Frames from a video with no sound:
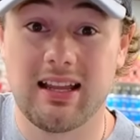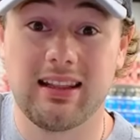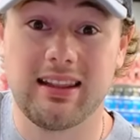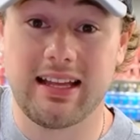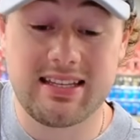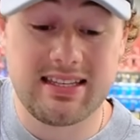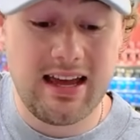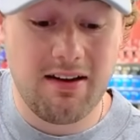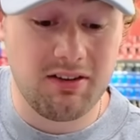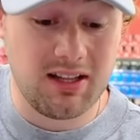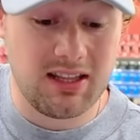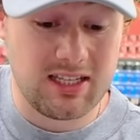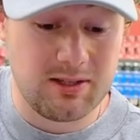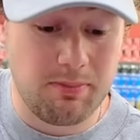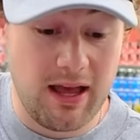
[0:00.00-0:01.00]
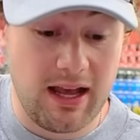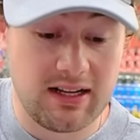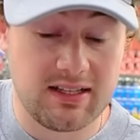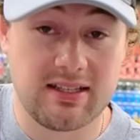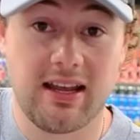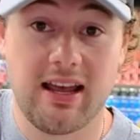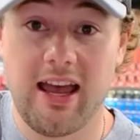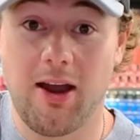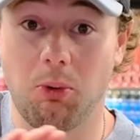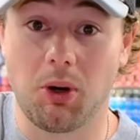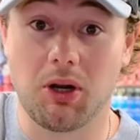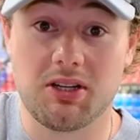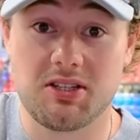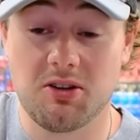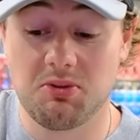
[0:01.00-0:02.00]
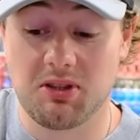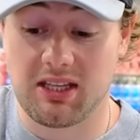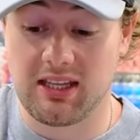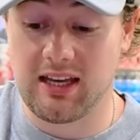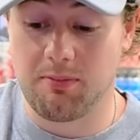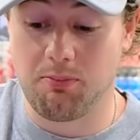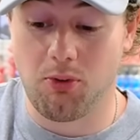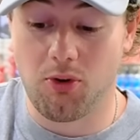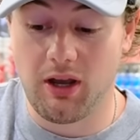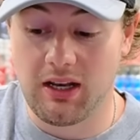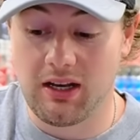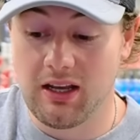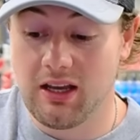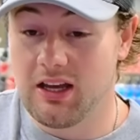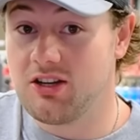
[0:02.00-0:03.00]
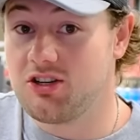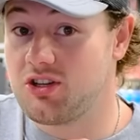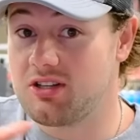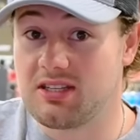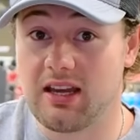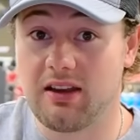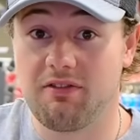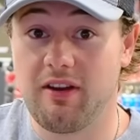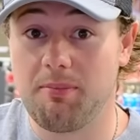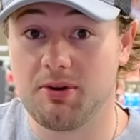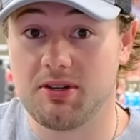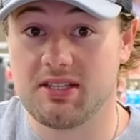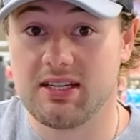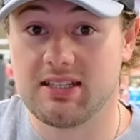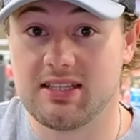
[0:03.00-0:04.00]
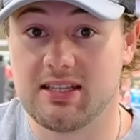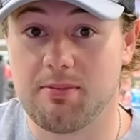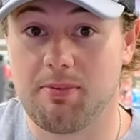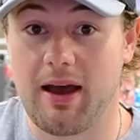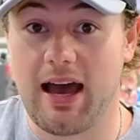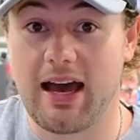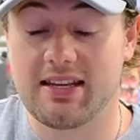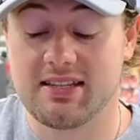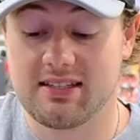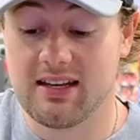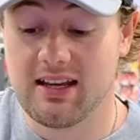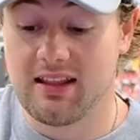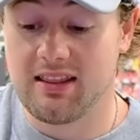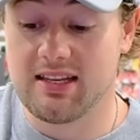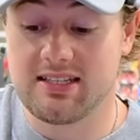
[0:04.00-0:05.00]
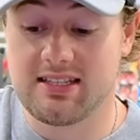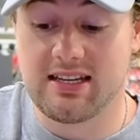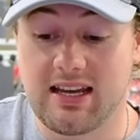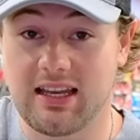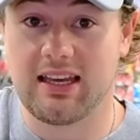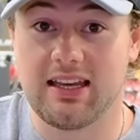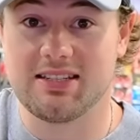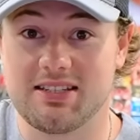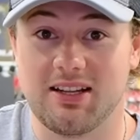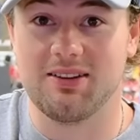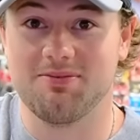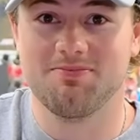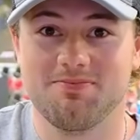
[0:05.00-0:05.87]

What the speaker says: Let's dive into the specs. And we're gonna start with the kick point. Just like Vapor sticks in the past, this stick is a...